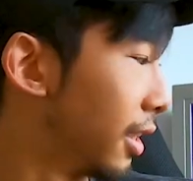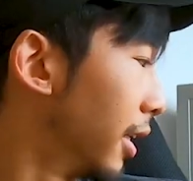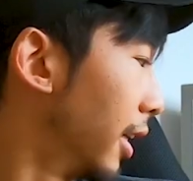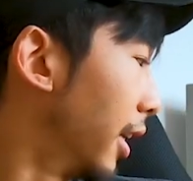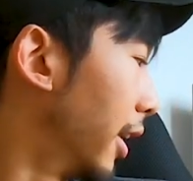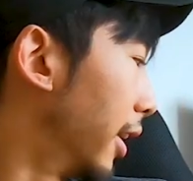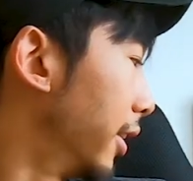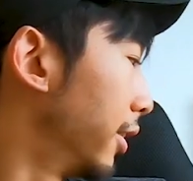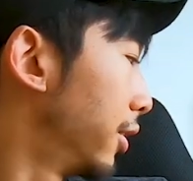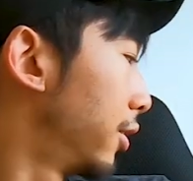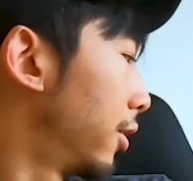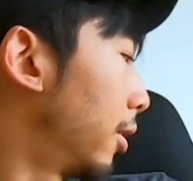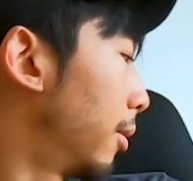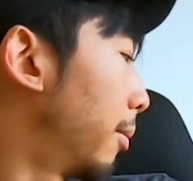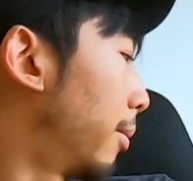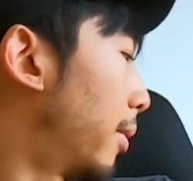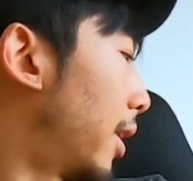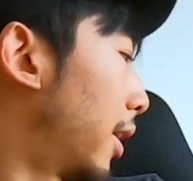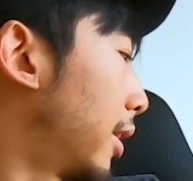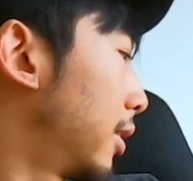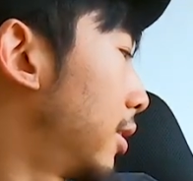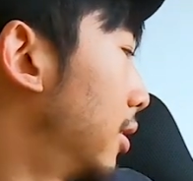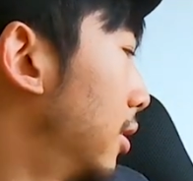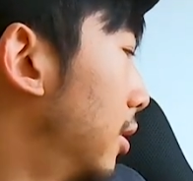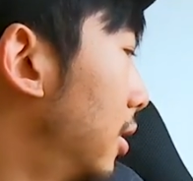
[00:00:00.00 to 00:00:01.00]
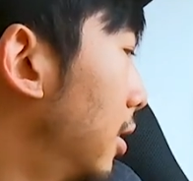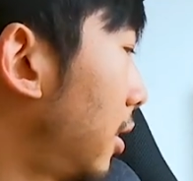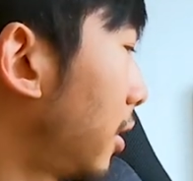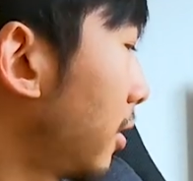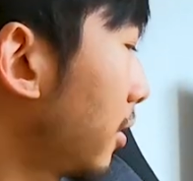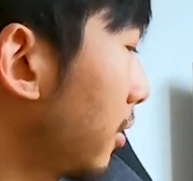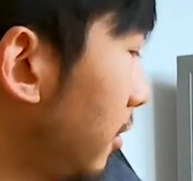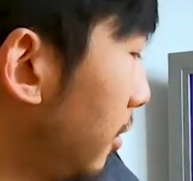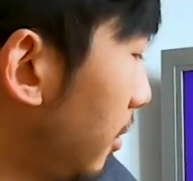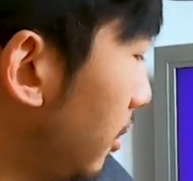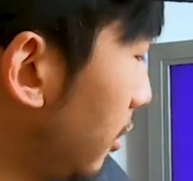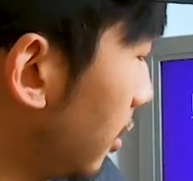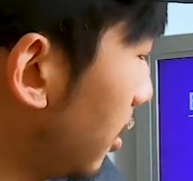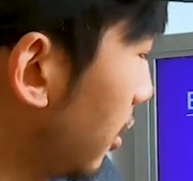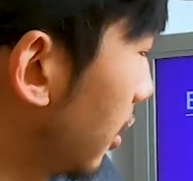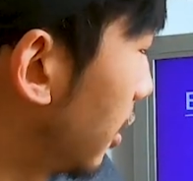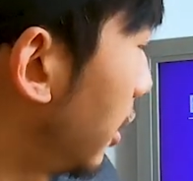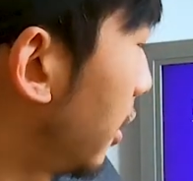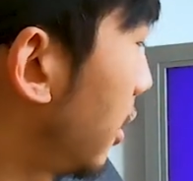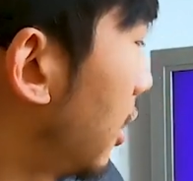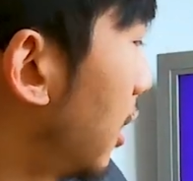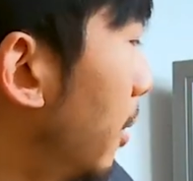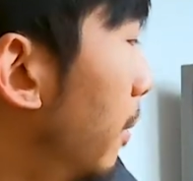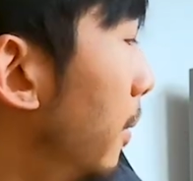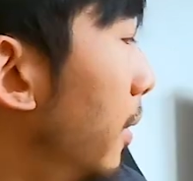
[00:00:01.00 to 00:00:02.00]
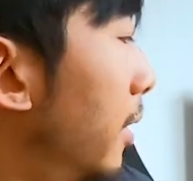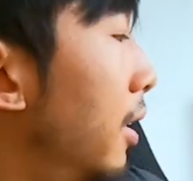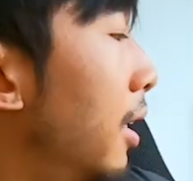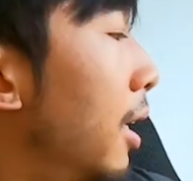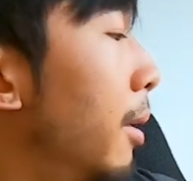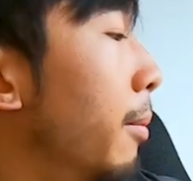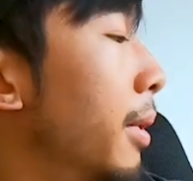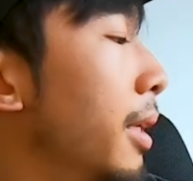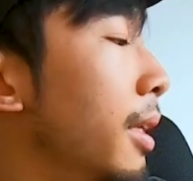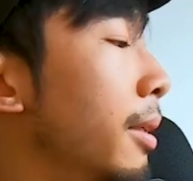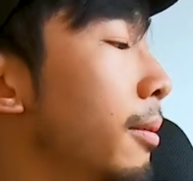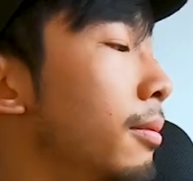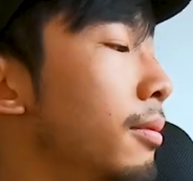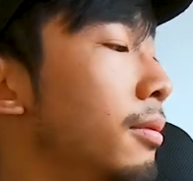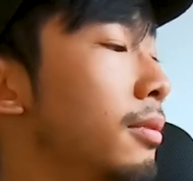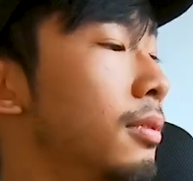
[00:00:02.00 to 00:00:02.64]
And these are the boxes they come in.